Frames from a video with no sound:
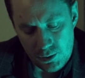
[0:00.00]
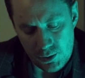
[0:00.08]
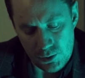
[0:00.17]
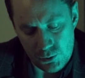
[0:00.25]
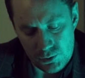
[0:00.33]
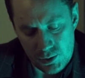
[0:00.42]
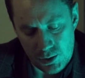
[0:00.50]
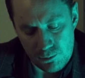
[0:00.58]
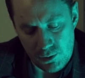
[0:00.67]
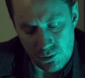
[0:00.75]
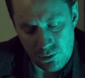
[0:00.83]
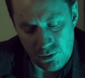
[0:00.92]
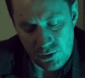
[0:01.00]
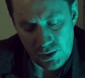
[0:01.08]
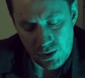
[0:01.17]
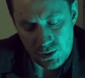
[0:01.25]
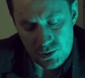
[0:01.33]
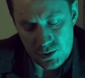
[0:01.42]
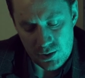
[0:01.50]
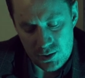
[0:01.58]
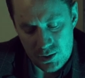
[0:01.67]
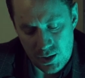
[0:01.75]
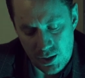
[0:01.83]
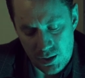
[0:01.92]
He looked at me with tears in
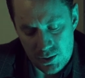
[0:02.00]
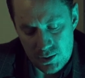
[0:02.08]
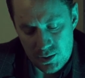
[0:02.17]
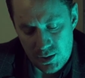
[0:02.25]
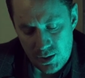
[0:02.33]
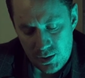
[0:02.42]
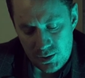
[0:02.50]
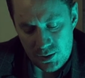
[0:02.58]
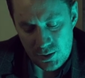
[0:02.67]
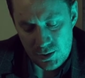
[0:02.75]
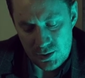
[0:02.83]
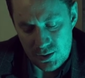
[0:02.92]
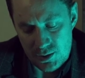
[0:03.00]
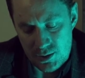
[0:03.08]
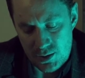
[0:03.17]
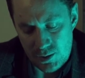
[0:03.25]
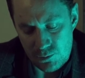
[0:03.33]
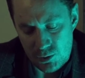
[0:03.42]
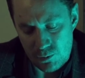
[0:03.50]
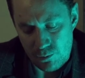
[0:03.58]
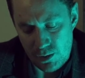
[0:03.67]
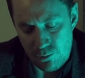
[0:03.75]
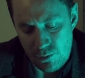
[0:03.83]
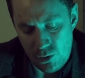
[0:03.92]
his eyes, tears that seemed to
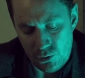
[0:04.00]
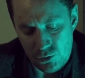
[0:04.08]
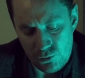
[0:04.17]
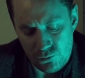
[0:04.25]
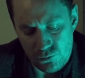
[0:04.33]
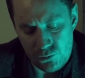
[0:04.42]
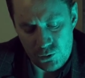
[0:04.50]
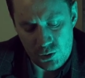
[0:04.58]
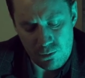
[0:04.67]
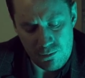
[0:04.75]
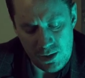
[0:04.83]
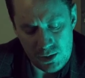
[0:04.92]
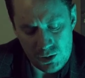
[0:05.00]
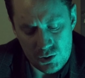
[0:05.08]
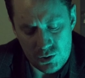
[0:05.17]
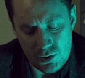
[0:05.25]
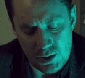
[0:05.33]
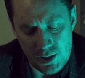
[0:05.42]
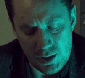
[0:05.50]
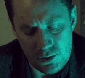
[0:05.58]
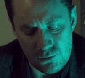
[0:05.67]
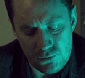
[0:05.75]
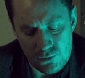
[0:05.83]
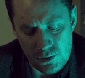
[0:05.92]
be both of tremendous
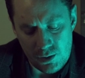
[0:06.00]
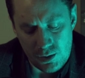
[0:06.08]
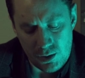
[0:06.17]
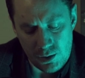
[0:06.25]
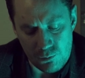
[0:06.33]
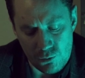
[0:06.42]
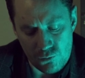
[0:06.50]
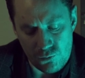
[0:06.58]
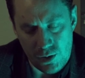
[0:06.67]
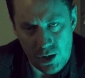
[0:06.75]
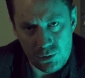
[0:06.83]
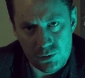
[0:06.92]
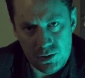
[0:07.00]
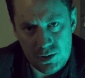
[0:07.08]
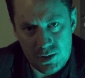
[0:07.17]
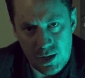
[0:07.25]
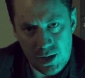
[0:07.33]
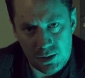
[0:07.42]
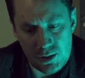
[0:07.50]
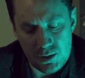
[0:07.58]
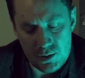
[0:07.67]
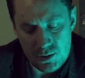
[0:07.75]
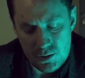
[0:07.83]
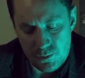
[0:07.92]
relief and profound
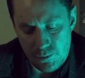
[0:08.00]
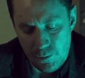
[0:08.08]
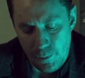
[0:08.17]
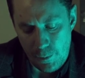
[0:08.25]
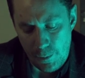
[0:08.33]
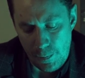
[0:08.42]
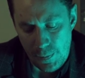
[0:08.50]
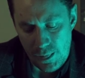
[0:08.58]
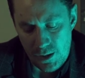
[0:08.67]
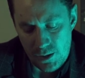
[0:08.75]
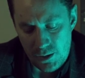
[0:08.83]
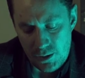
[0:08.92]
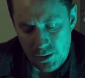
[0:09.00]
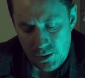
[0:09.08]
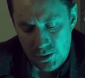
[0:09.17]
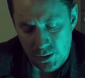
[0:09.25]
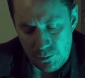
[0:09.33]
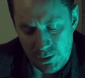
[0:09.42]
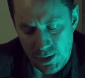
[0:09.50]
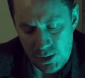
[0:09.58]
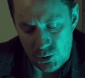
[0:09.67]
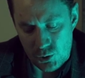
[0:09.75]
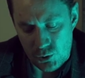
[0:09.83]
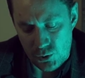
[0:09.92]
sadness. He
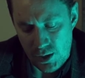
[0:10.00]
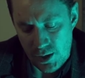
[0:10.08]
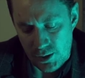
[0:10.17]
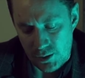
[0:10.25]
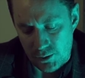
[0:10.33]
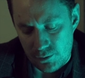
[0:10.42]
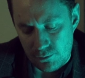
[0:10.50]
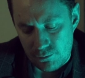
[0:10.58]
began to cry.